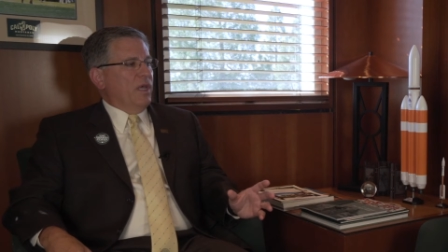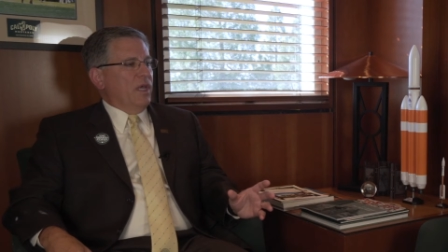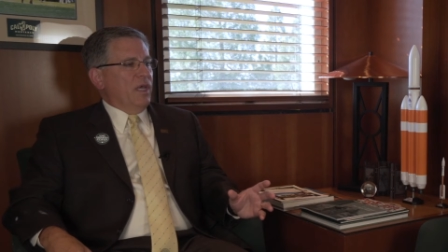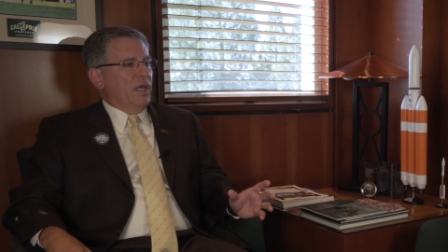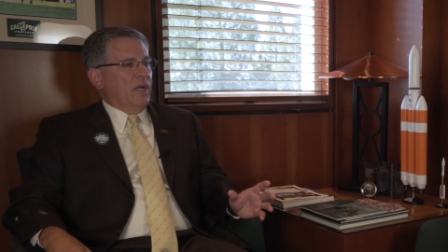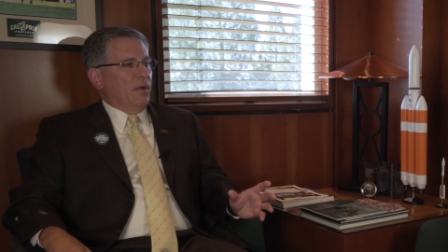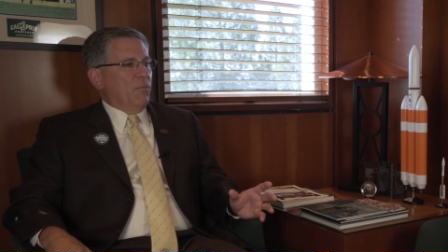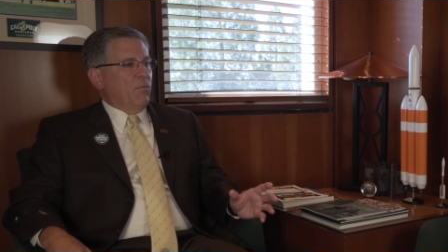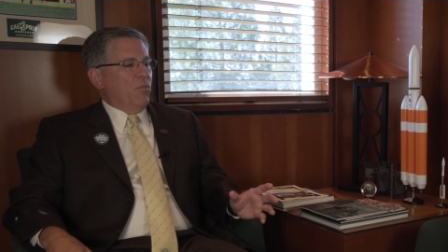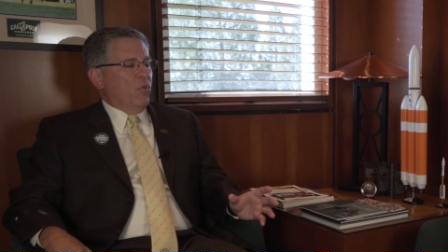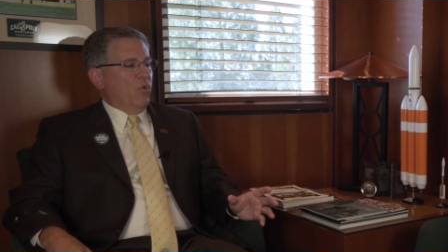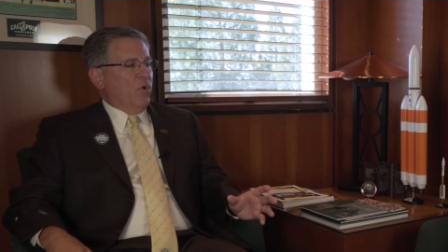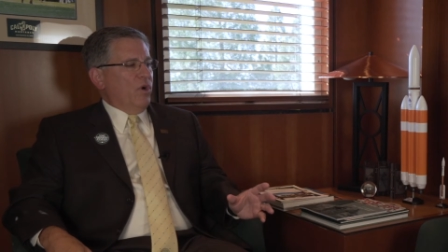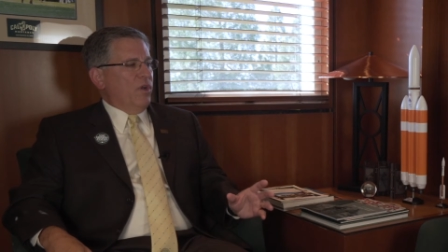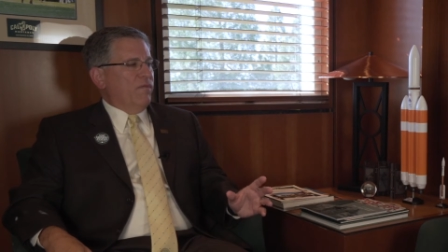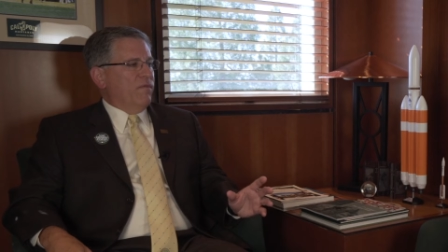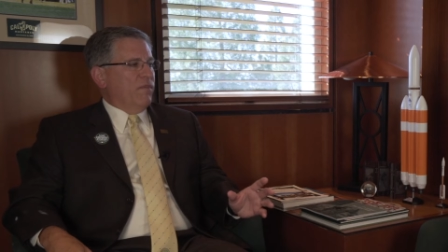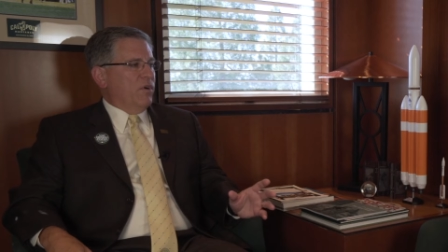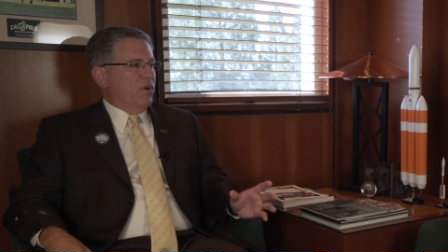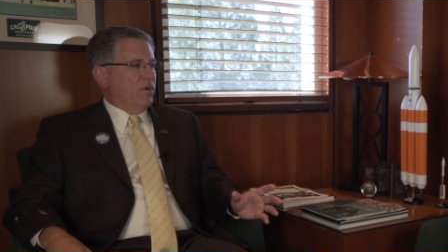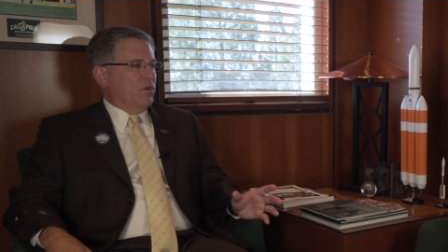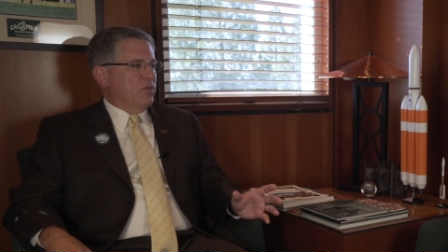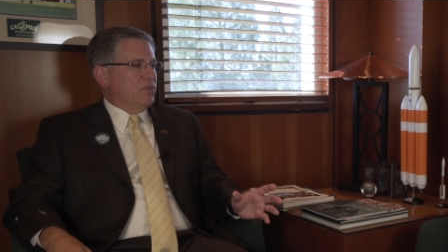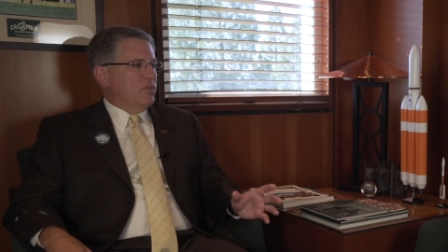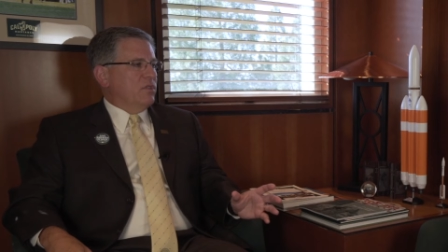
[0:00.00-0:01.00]
and a more
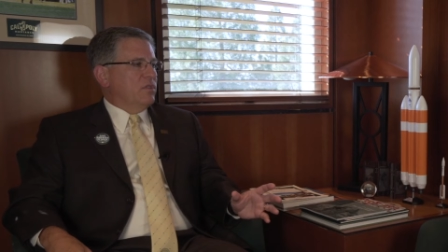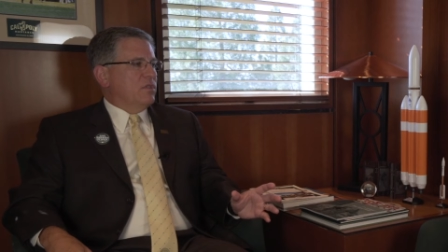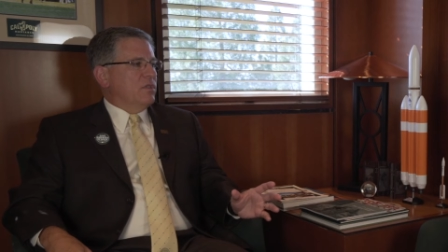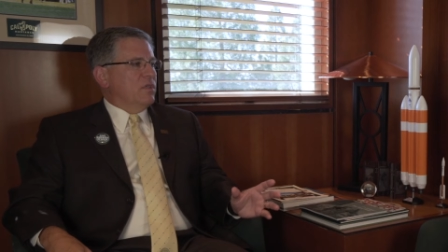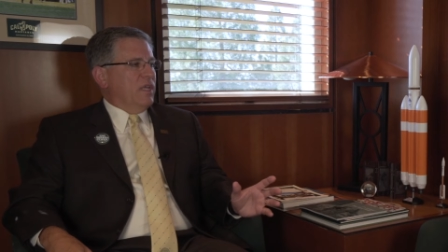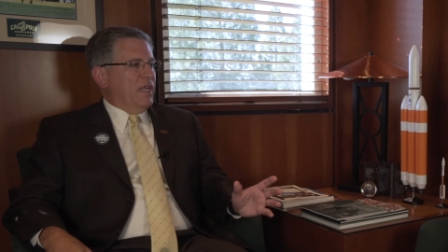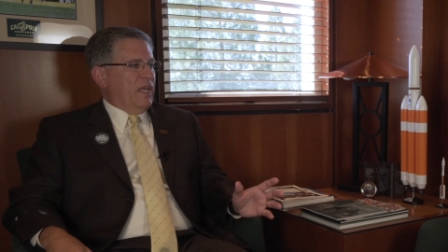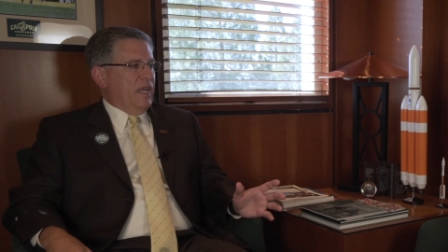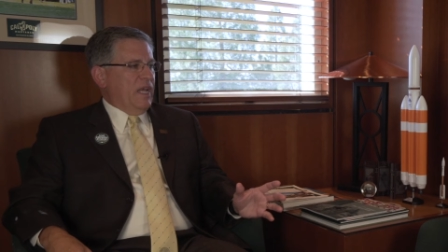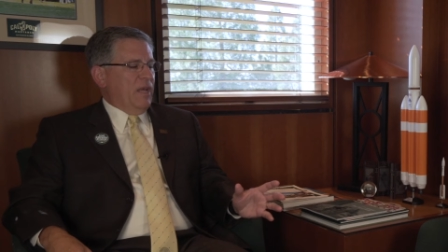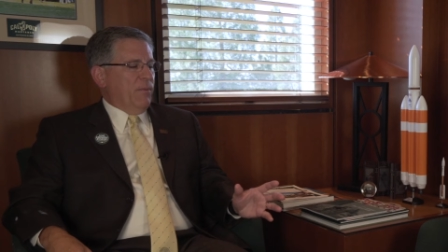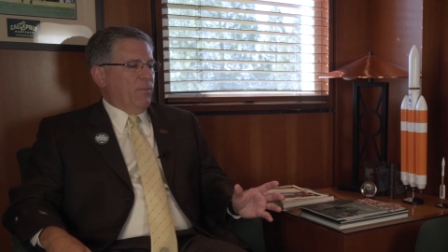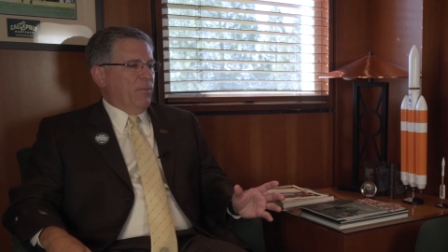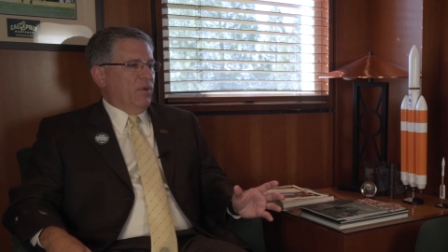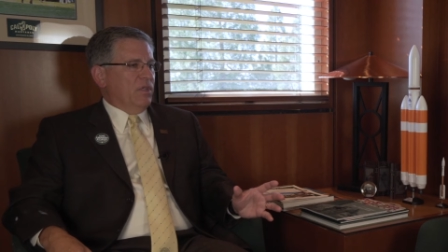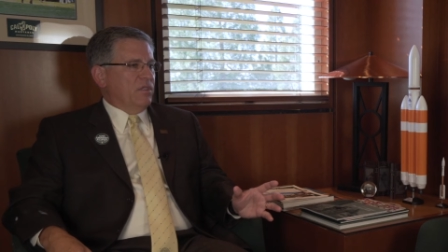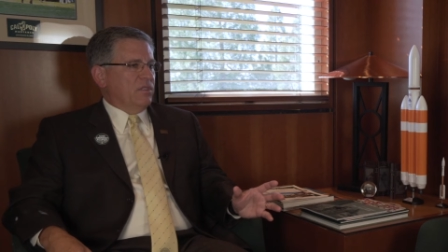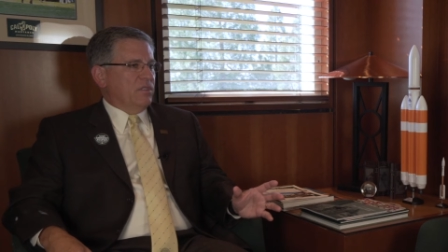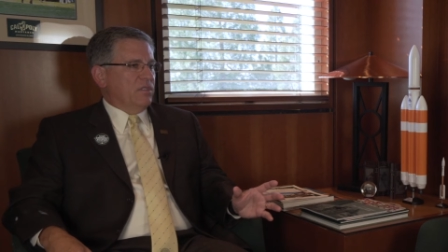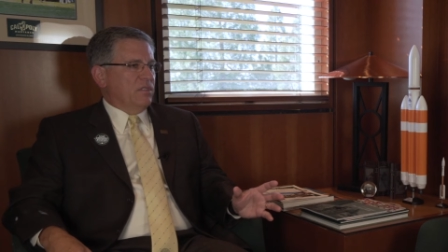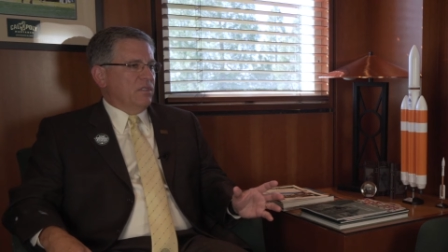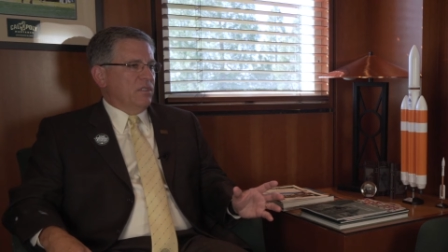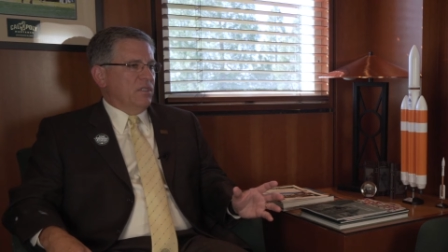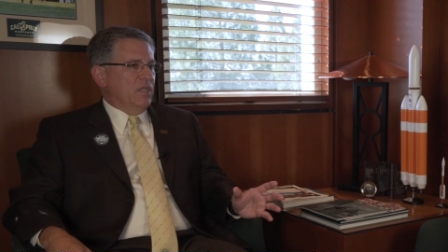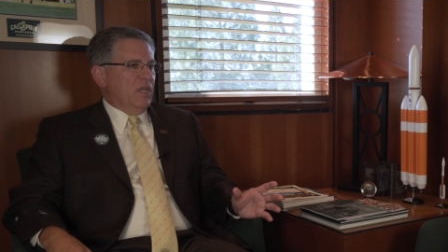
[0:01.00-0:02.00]
diverse
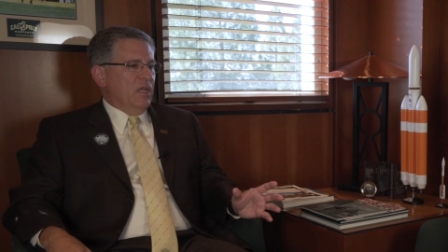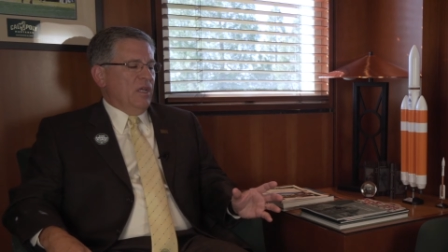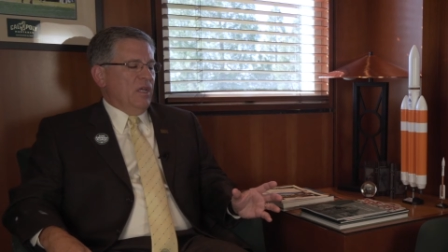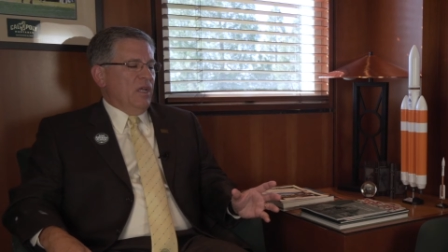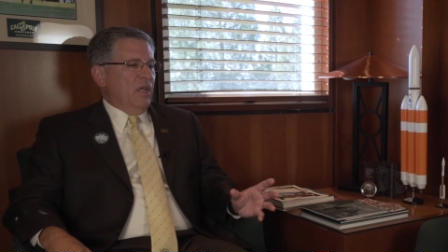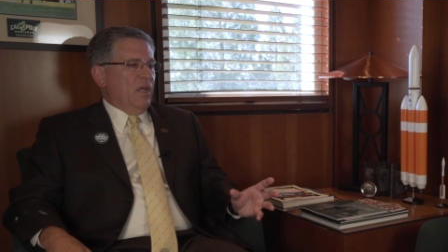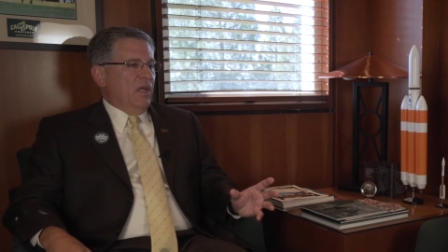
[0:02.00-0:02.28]
campus.